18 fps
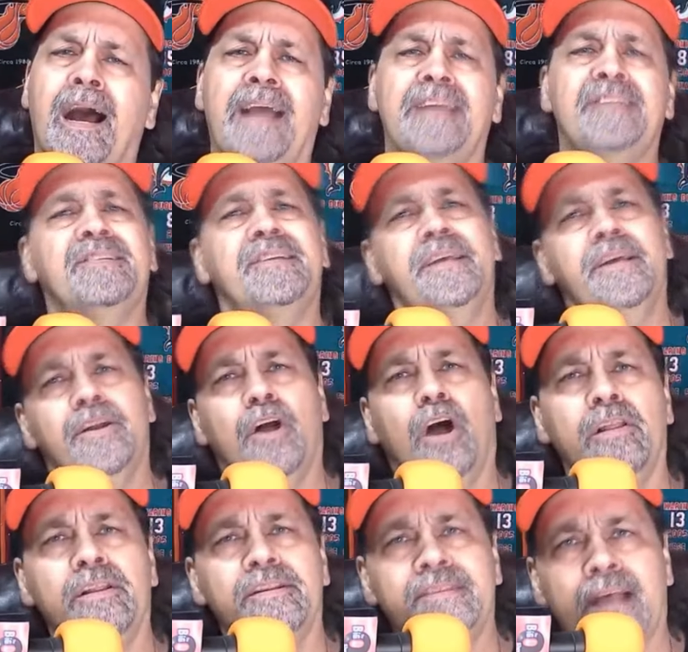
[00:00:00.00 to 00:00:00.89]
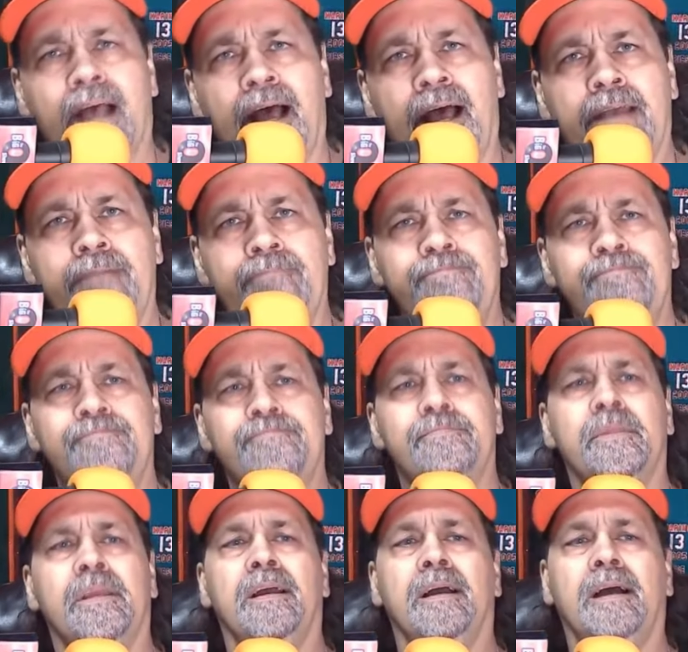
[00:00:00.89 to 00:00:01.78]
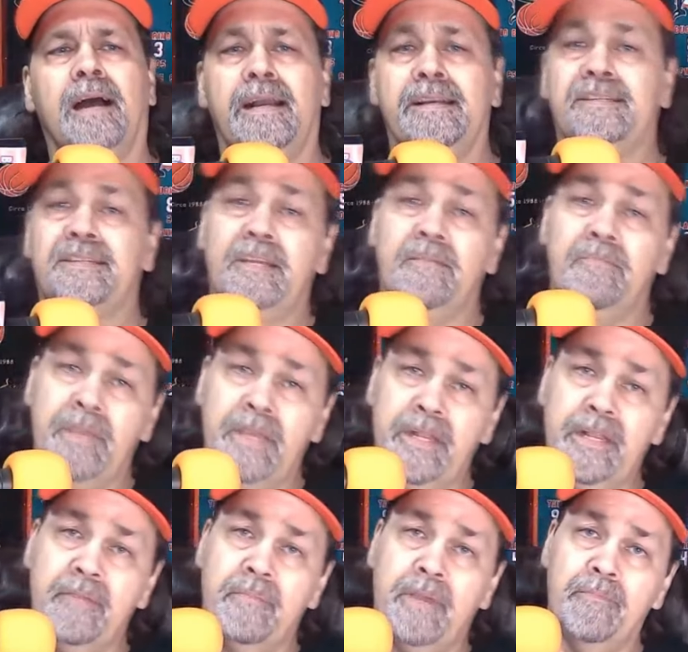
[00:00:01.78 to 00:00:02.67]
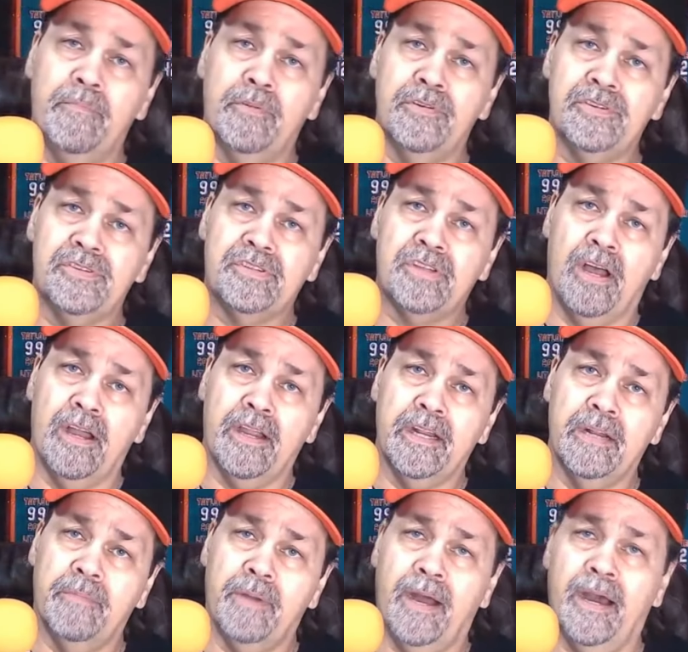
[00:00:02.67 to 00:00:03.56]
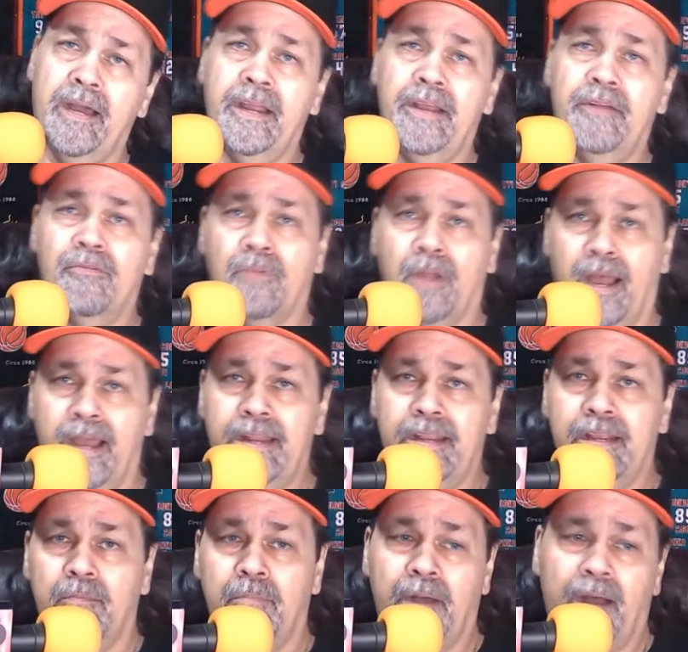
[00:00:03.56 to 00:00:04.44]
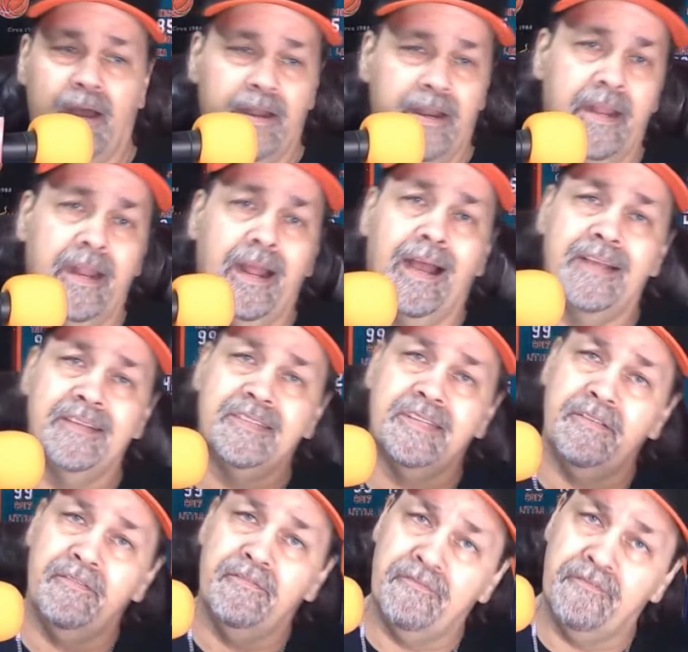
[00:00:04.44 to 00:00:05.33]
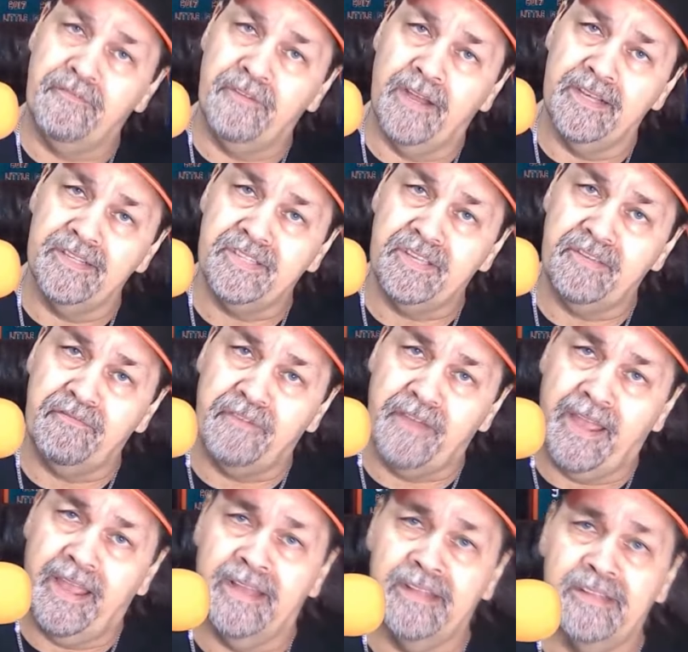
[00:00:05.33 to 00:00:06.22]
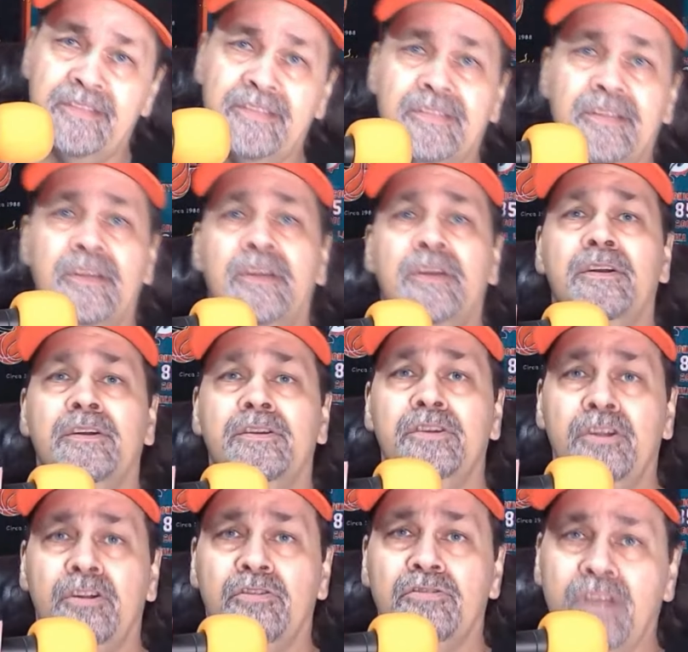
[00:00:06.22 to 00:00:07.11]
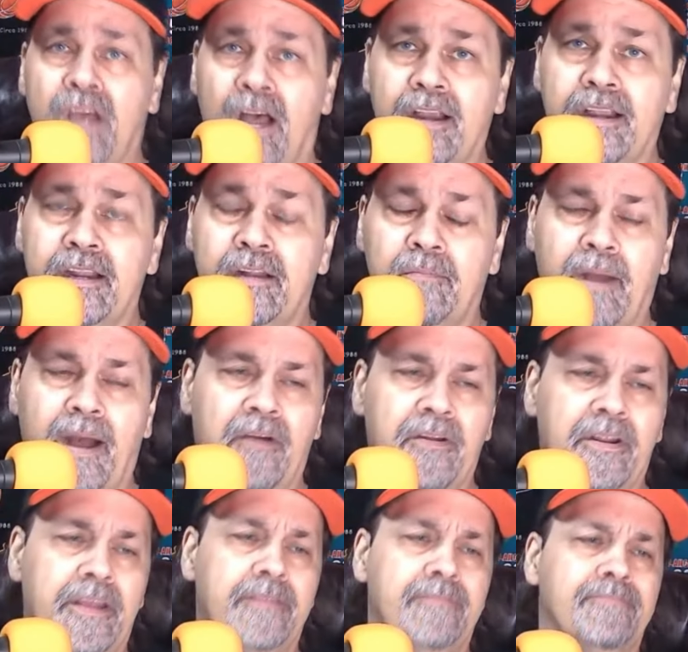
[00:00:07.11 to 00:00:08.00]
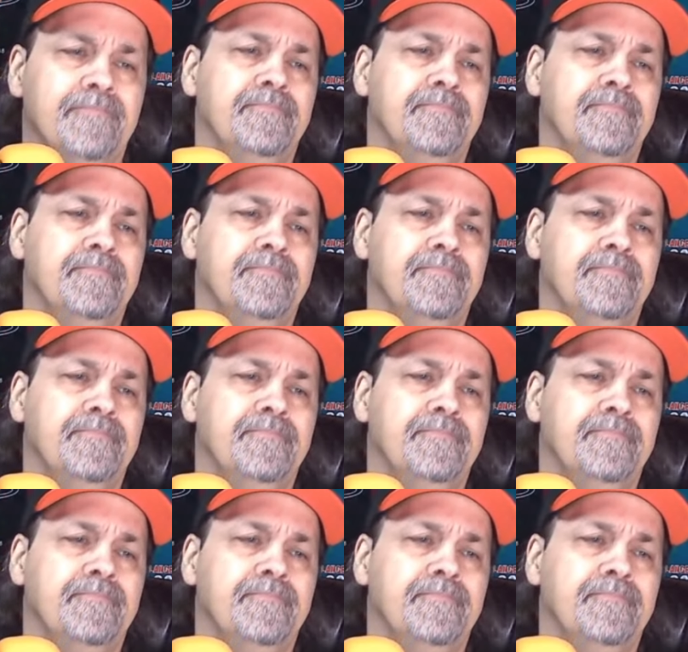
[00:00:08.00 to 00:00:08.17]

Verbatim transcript: I see it all the time. I see media members talking about it, writing about it. I see I see fans, you know, talking about it